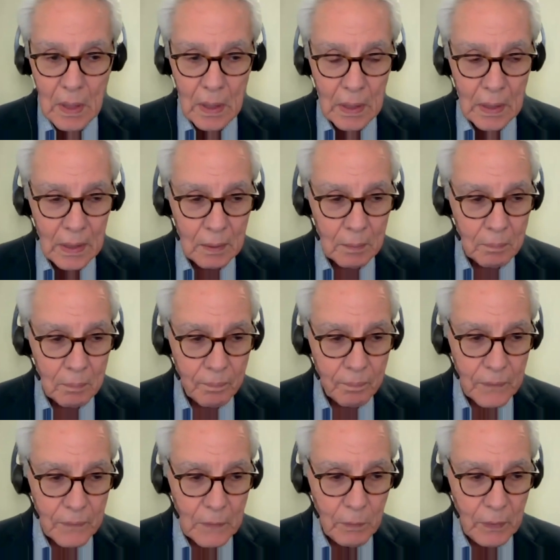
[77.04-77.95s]
um,
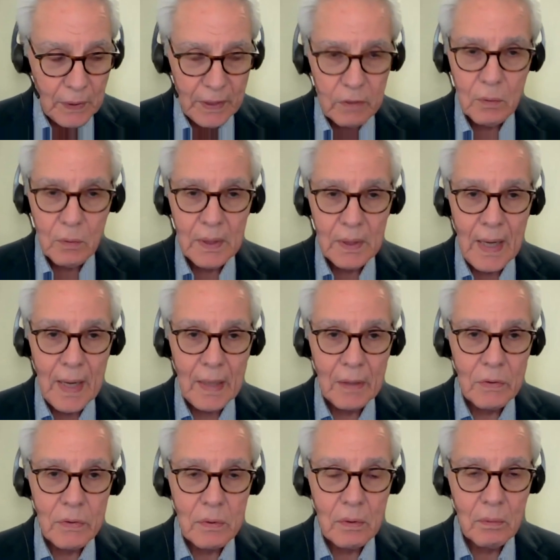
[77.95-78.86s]
really to
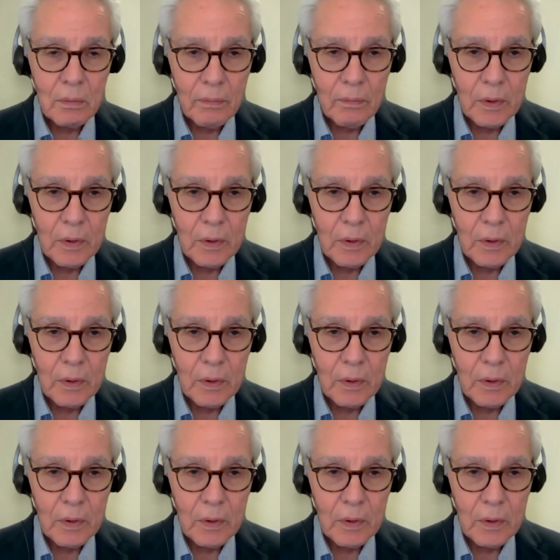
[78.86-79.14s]
enhance the,